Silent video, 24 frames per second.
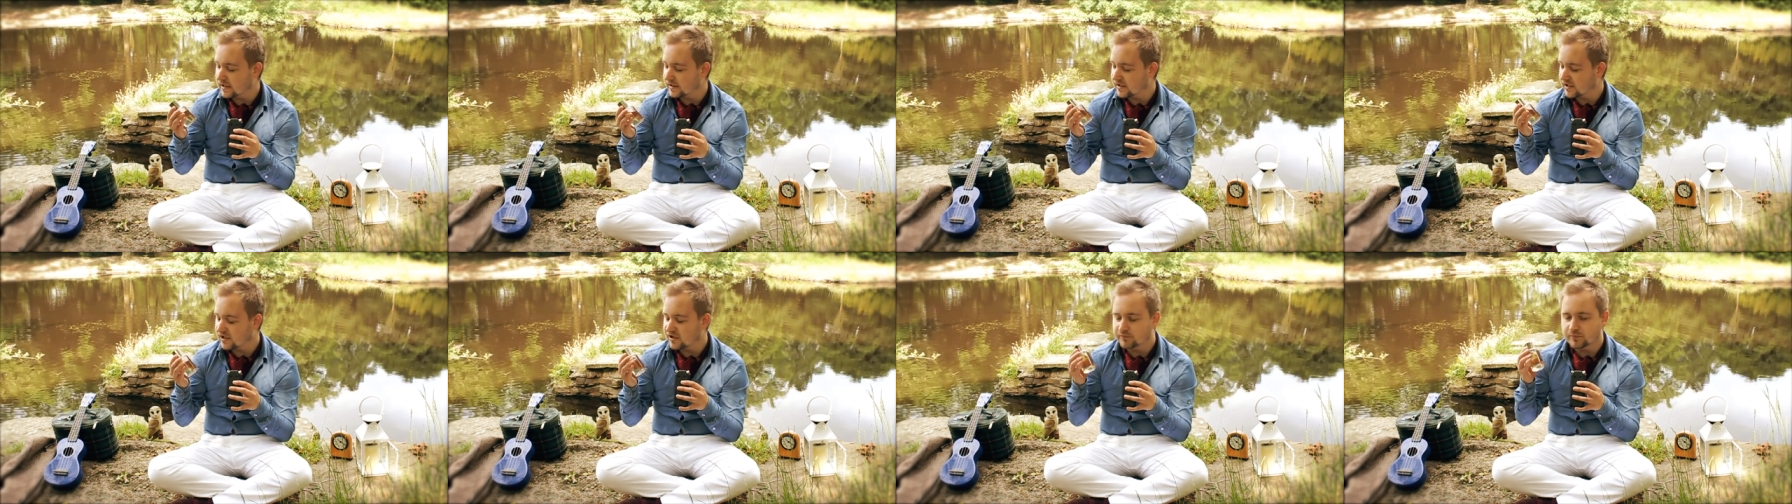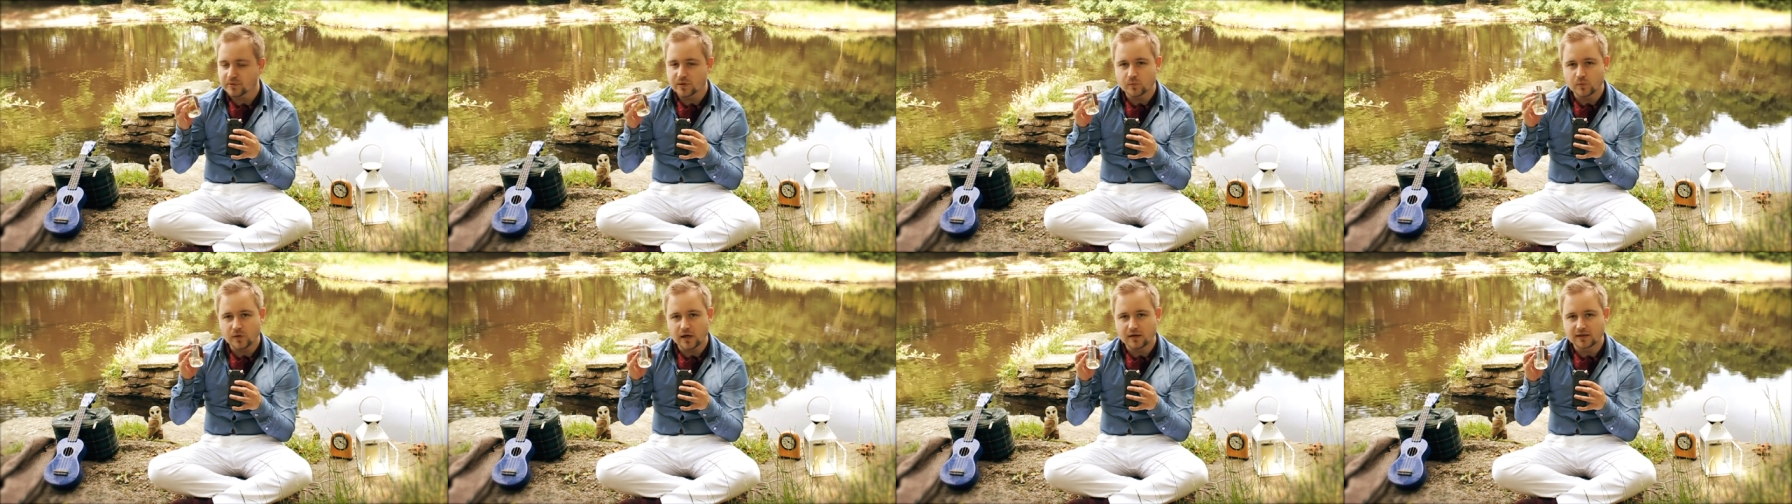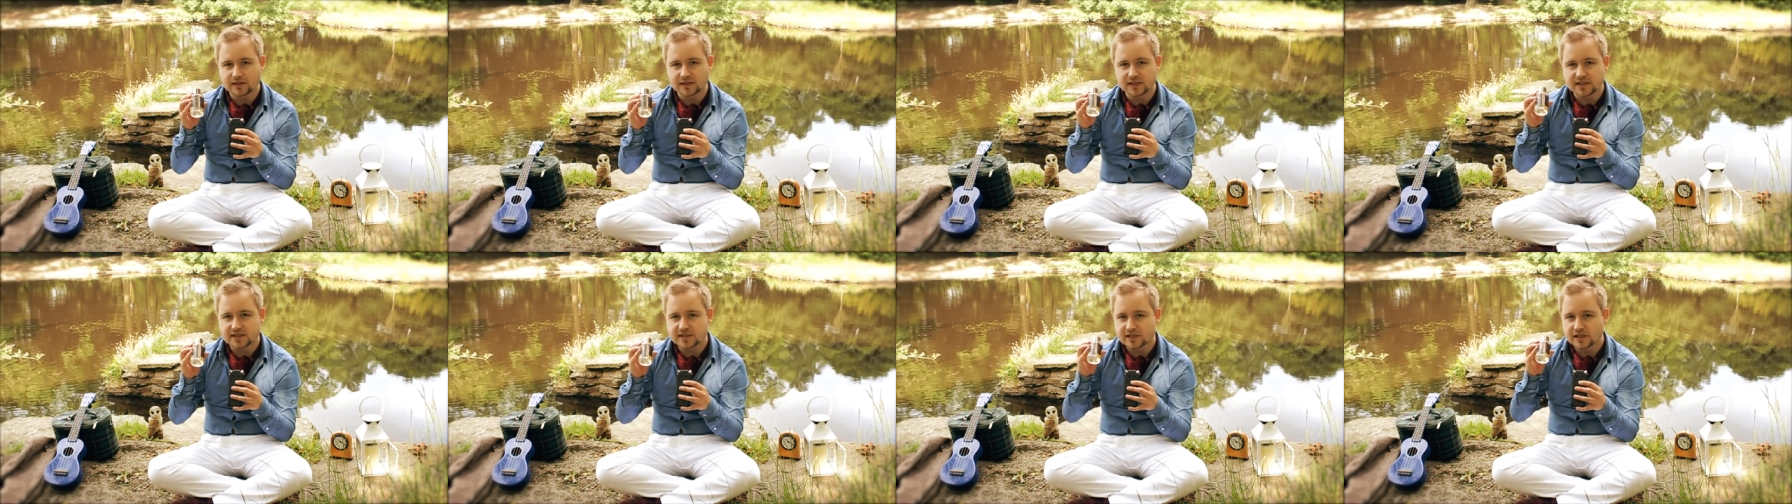and I have been
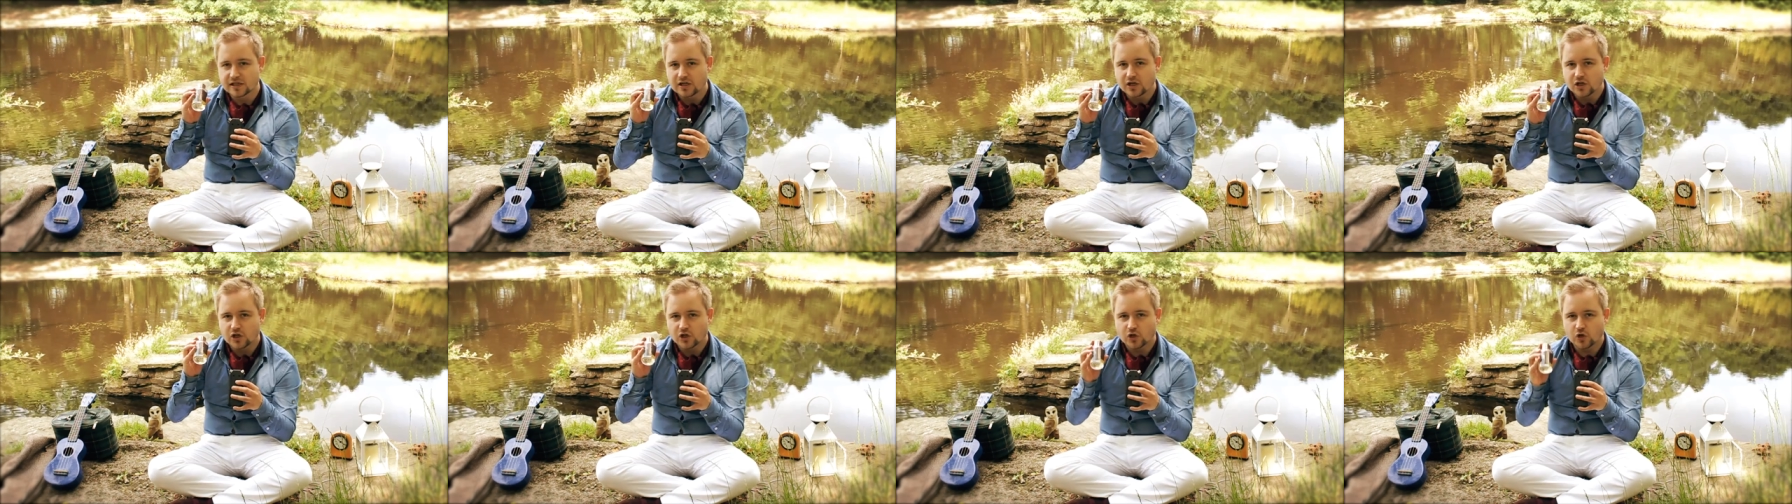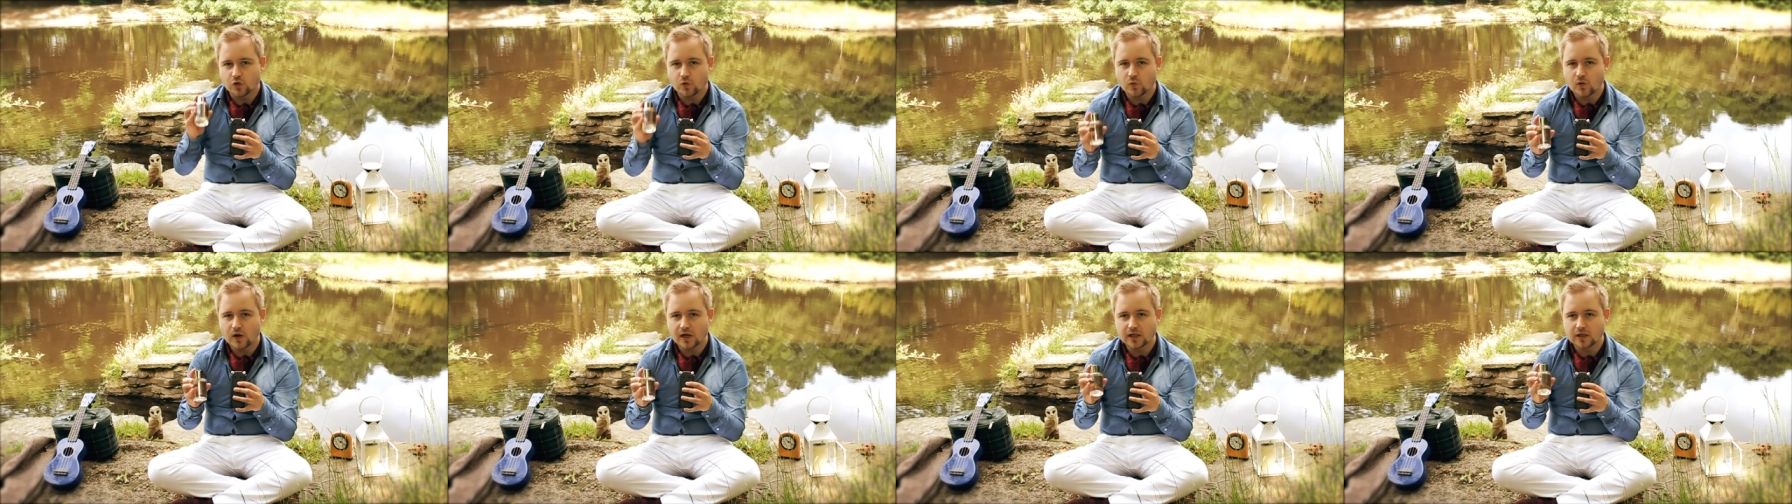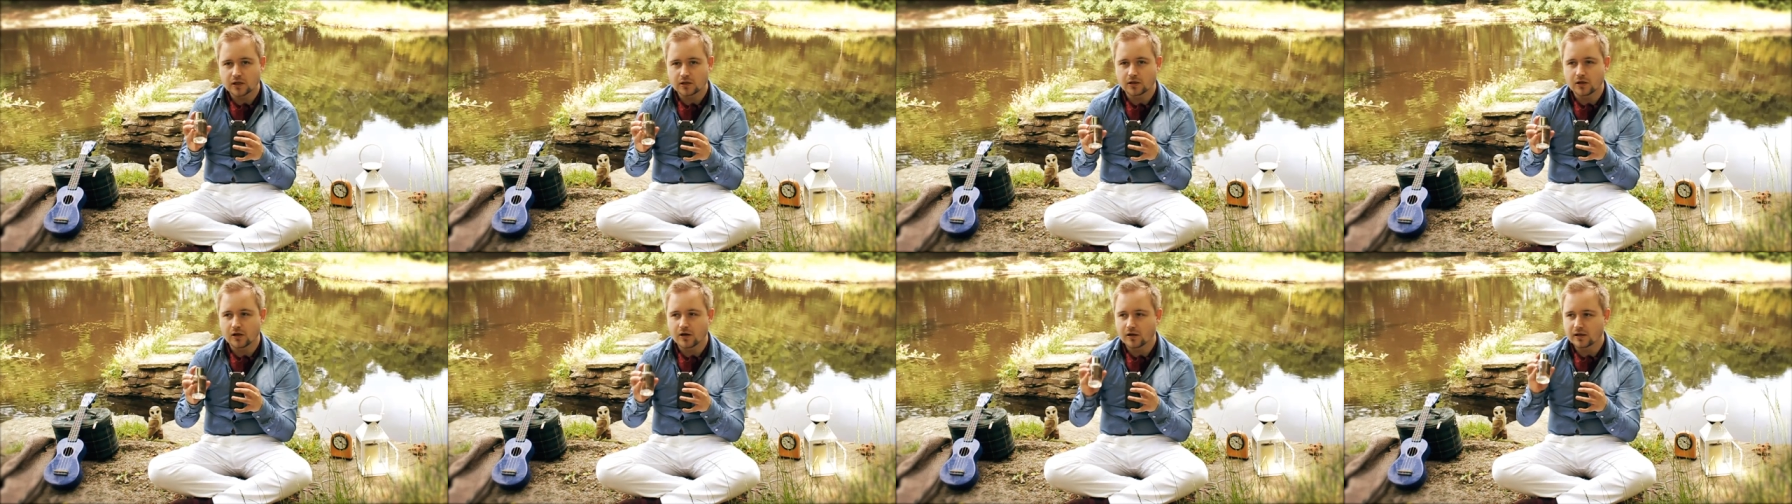wearing this
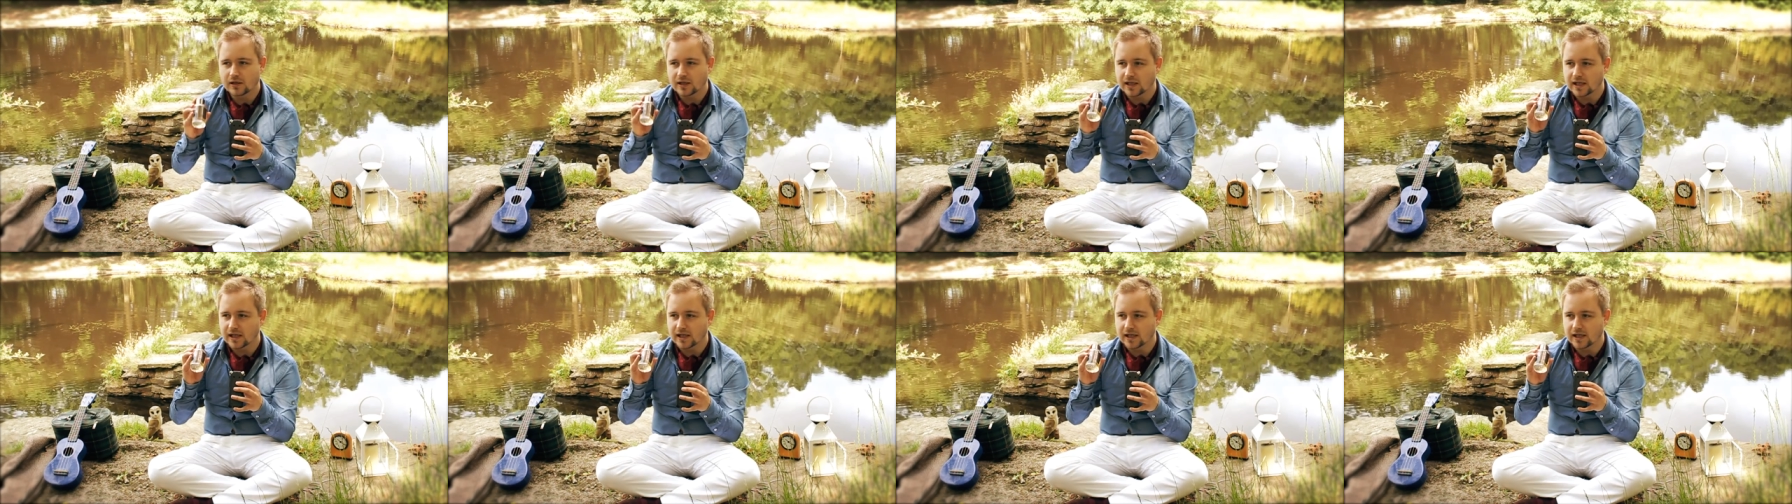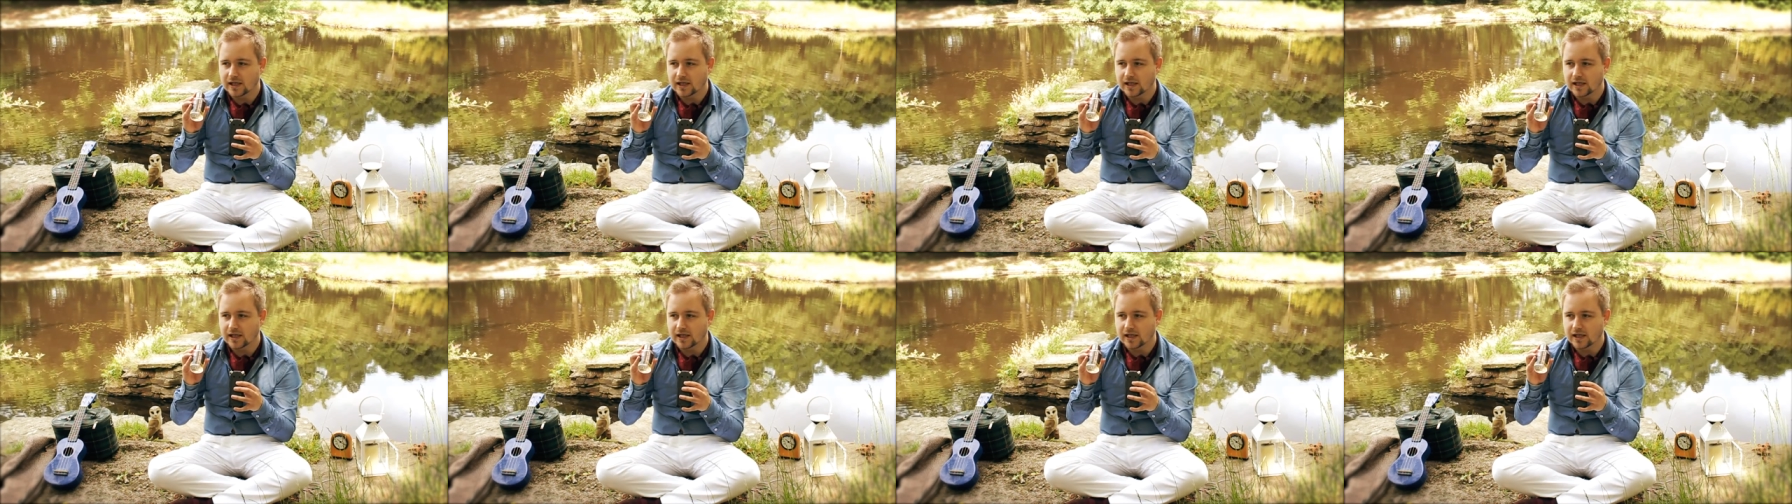quite a lot.